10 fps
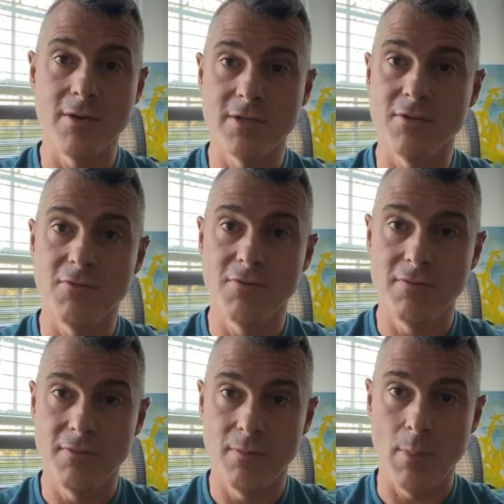parts of
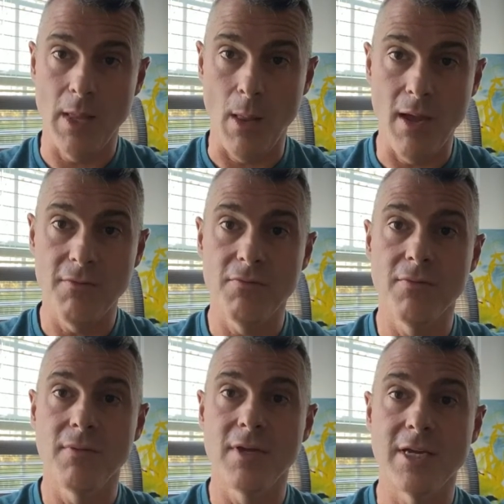my life,